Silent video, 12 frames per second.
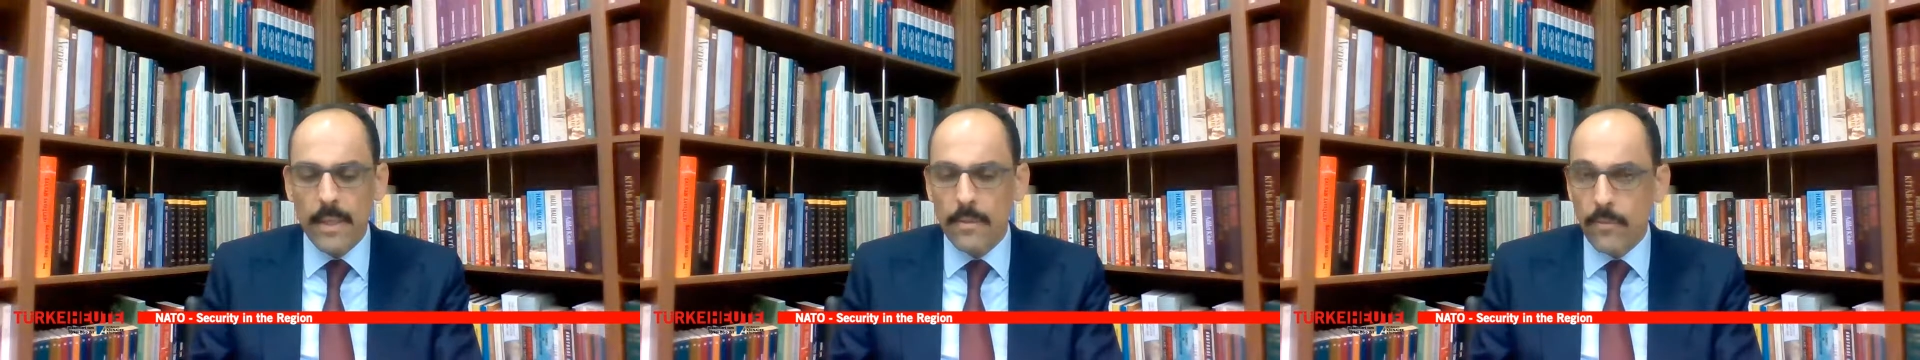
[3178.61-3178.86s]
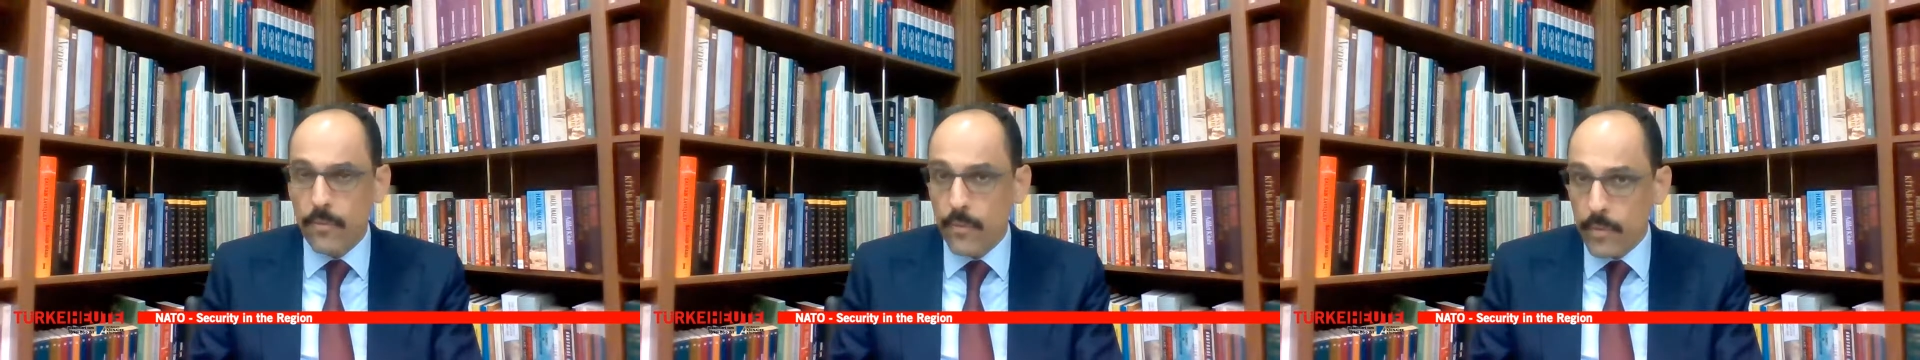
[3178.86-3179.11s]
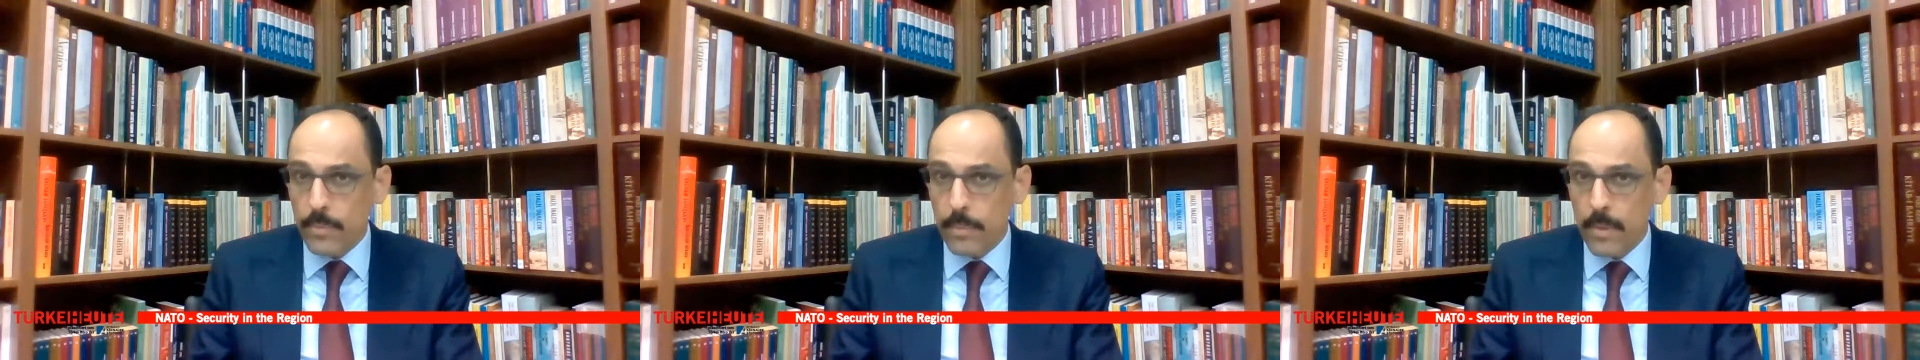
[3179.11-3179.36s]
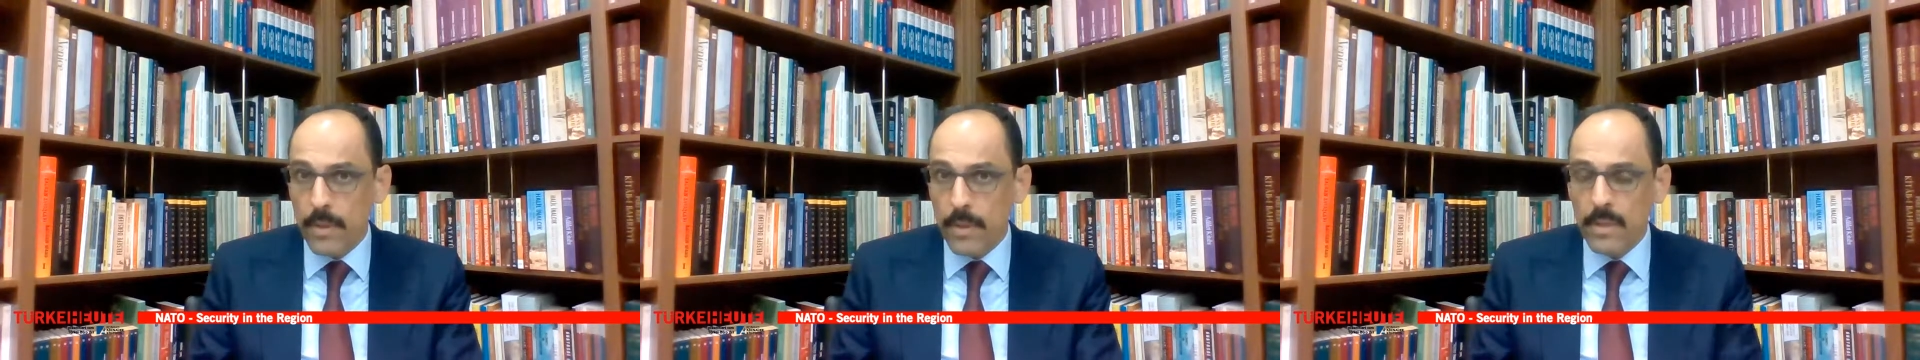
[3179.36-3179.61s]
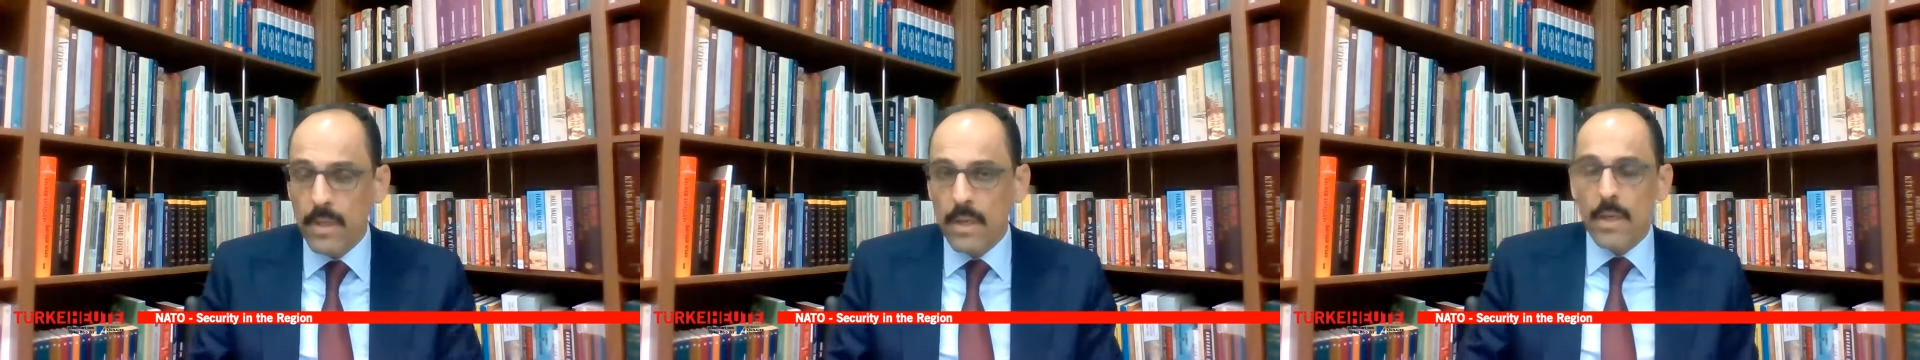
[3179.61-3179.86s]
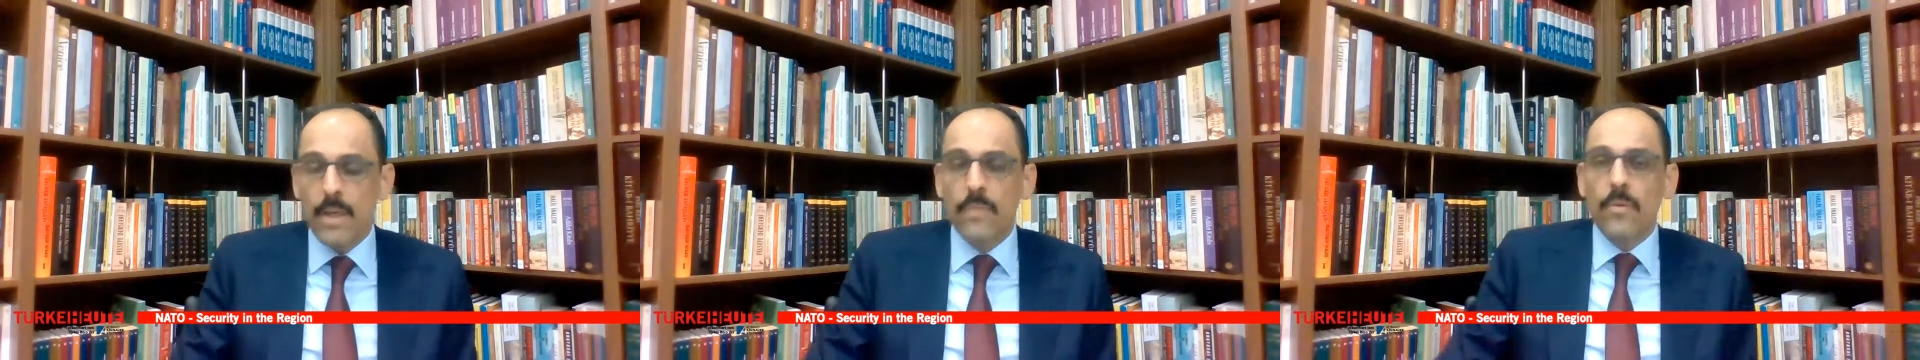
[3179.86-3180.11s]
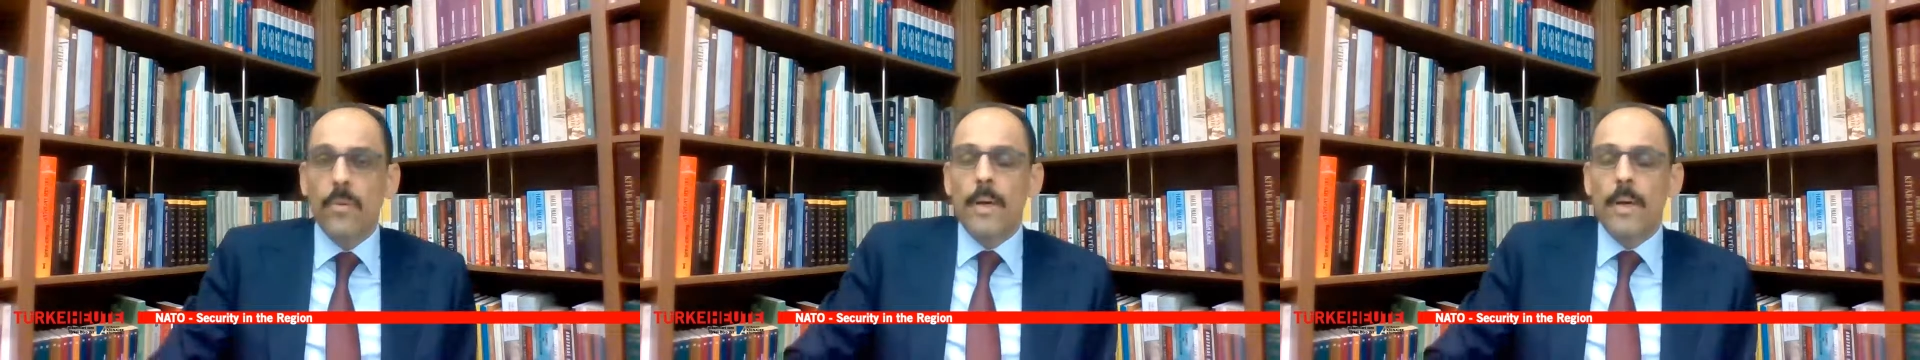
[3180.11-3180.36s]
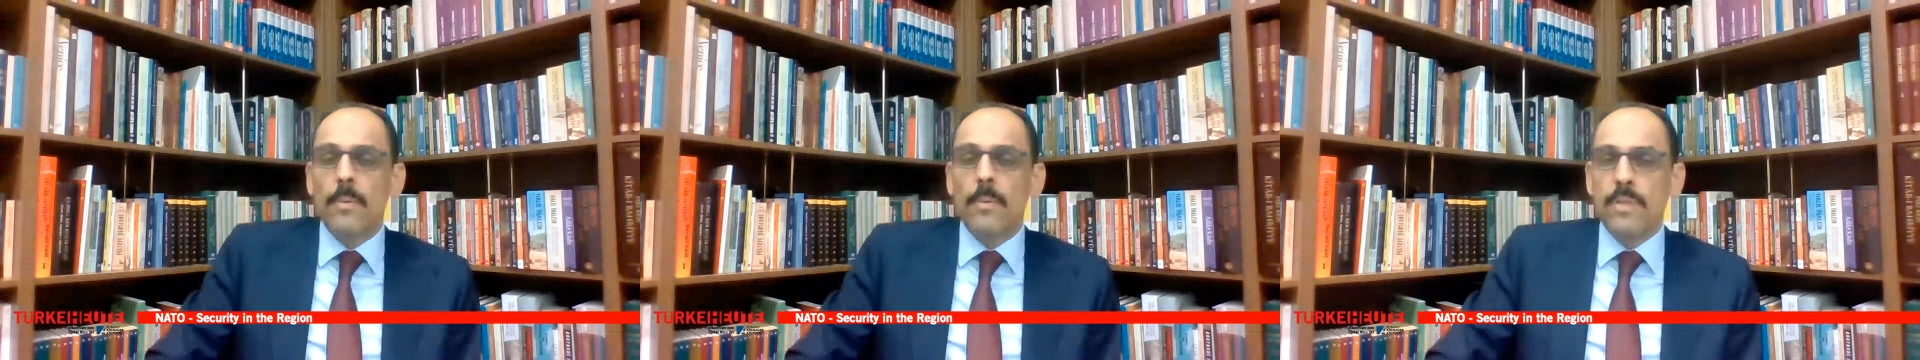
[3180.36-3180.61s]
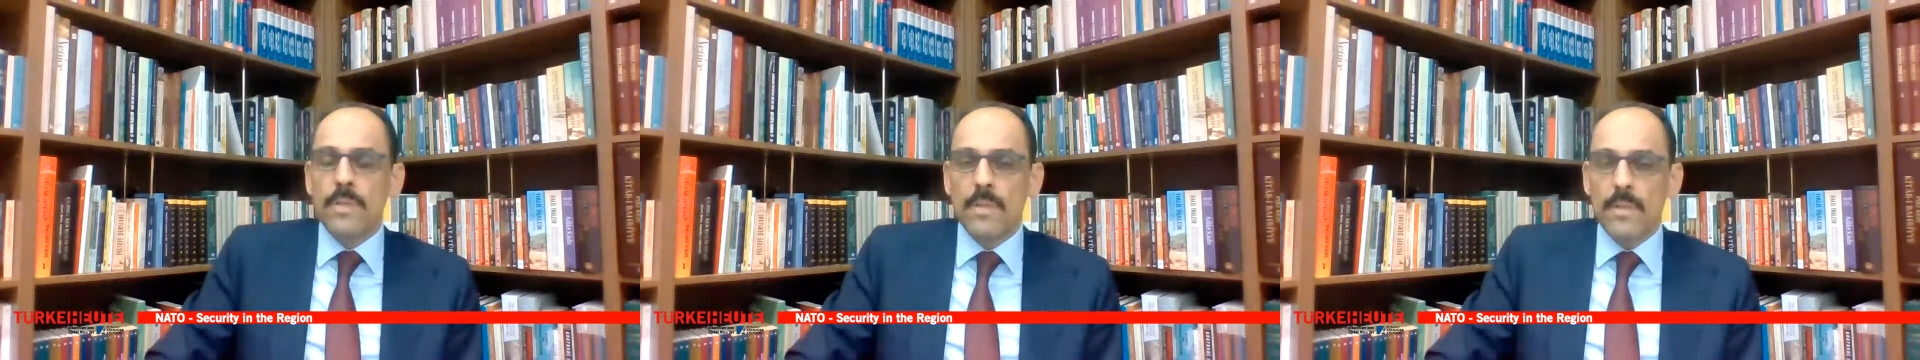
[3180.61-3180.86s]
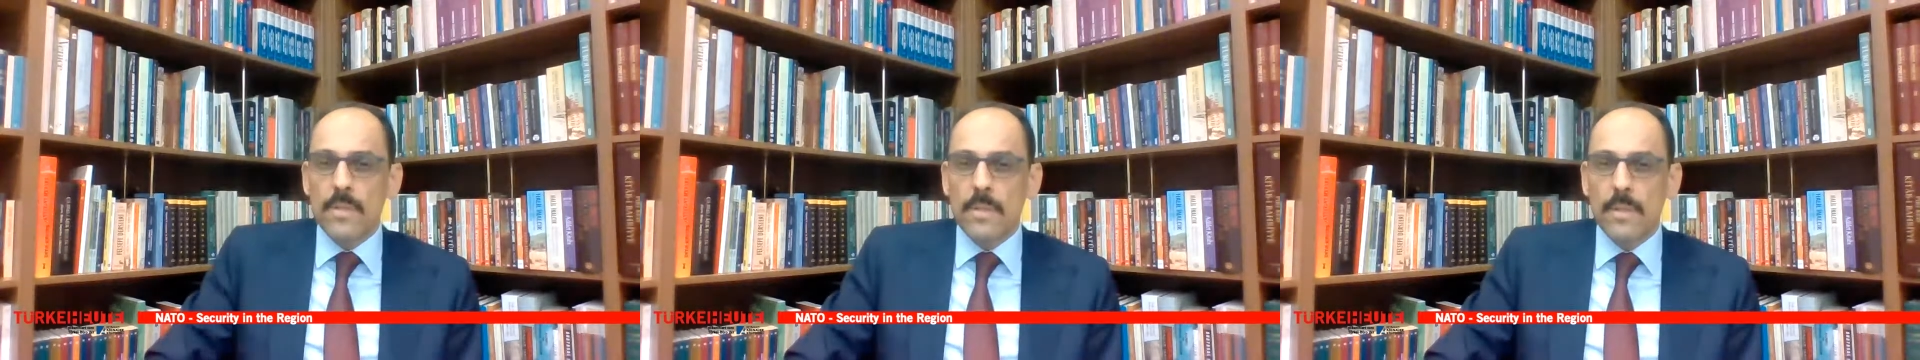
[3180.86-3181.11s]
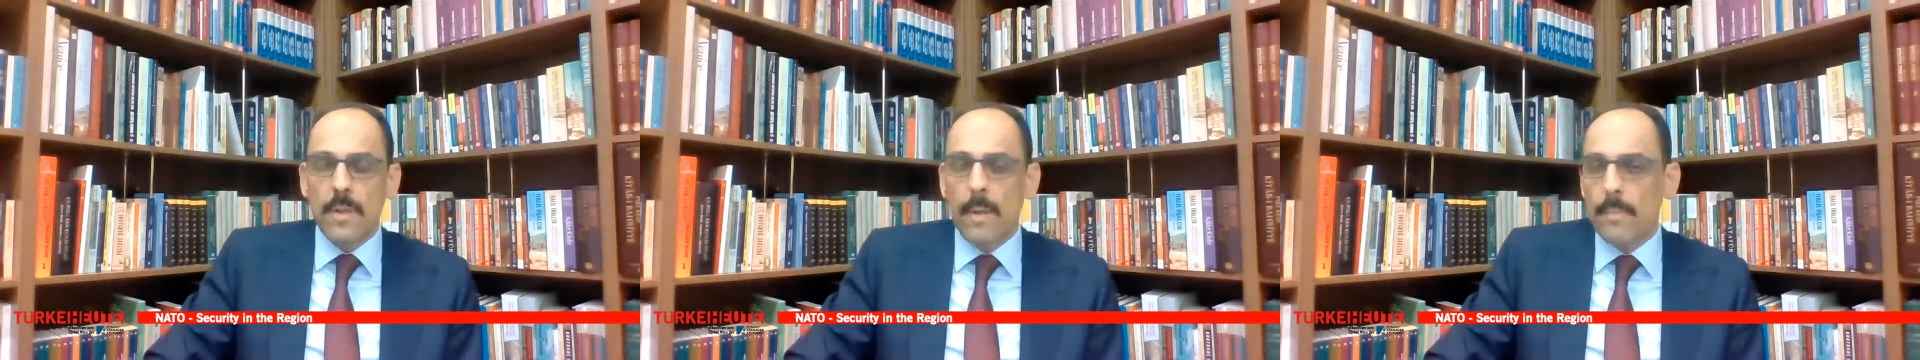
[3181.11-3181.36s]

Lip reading: in the first part of Obama presidency.